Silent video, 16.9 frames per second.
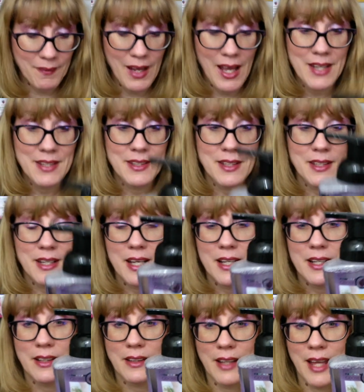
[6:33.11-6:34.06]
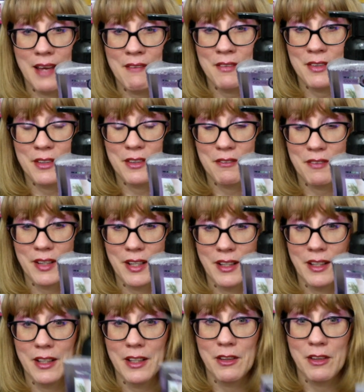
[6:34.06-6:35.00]
I did get lavender
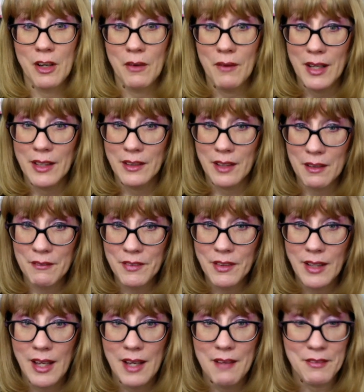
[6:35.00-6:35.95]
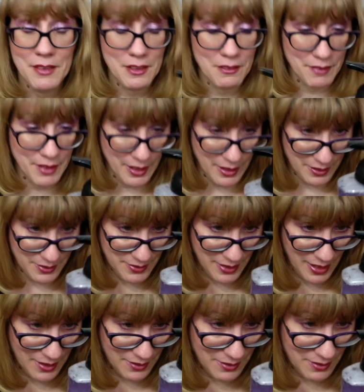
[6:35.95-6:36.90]
vanilla. You know, I love the lavender vanilla
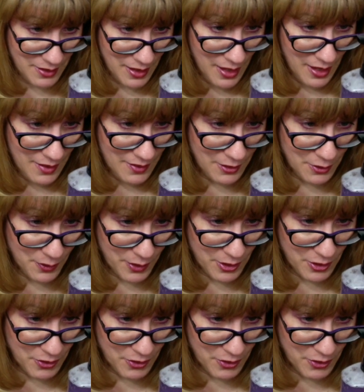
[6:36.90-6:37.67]
scents. This one is